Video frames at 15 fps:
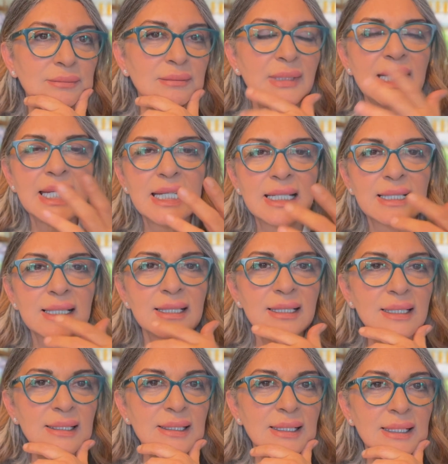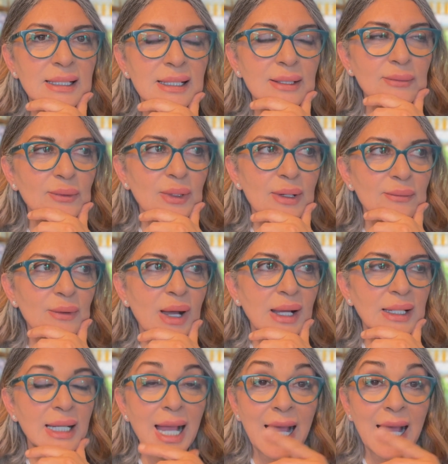knit for a while.